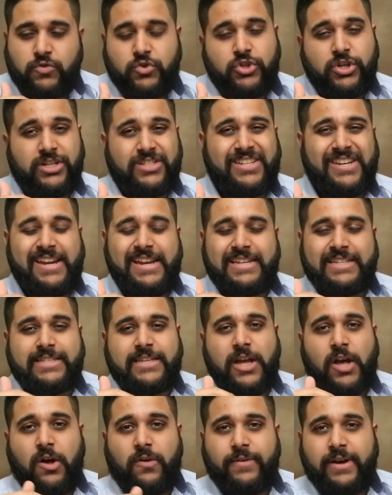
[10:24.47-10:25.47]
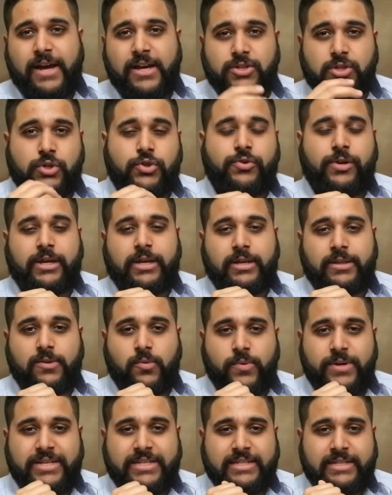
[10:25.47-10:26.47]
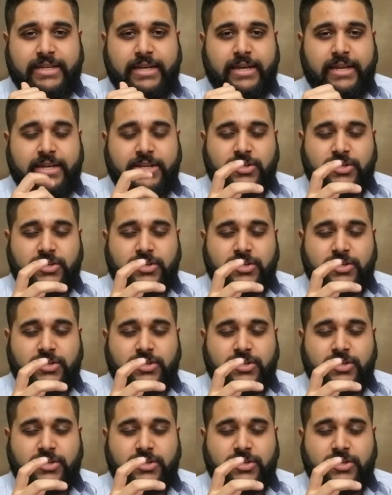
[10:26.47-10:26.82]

just in itself as you're drinking the whiskey,